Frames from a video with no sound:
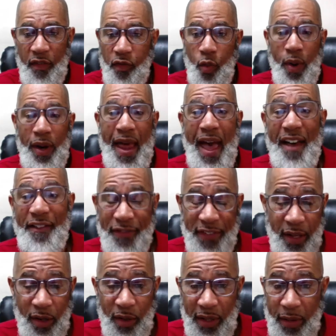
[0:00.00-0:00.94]
of what I
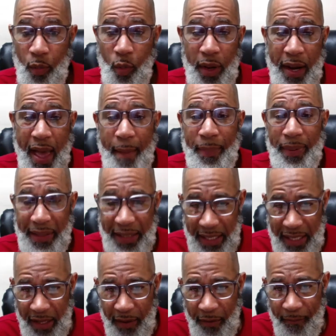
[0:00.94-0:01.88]
feel and what I
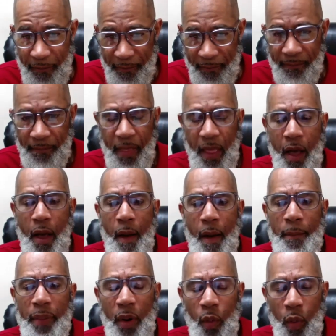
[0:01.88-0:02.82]
believe.
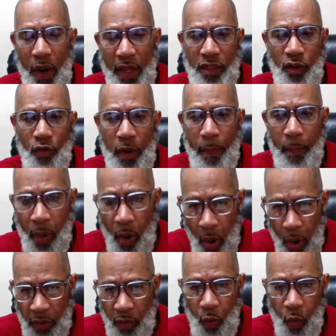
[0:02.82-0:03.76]
But what the
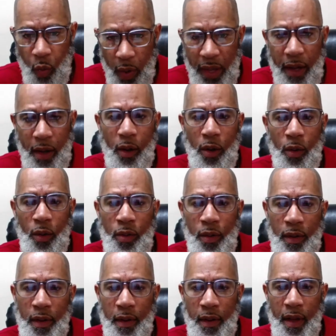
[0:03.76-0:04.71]
report will
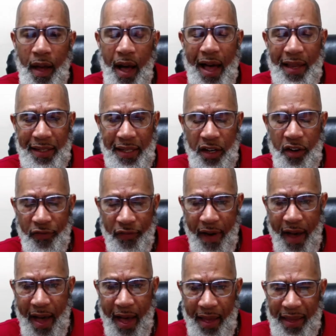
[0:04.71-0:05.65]

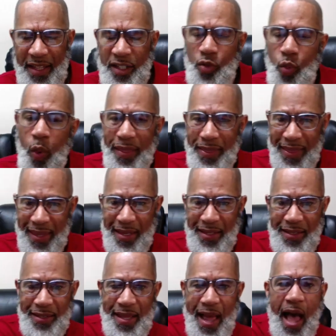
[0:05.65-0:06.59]
identify is what
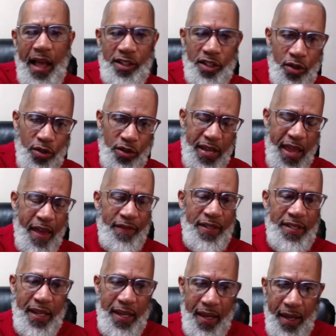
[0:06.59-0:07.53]
these doctors have
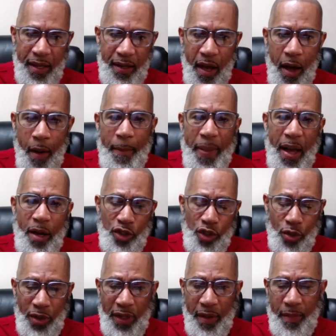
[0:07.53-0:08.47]
said
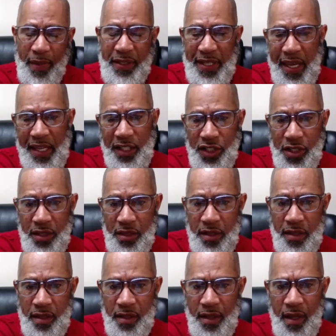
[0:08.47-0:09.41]
about your
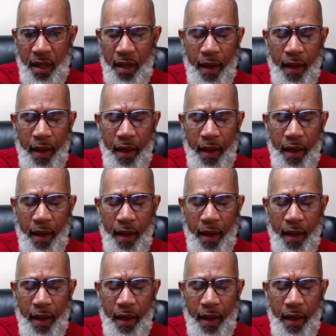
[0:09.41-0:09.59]
limitations,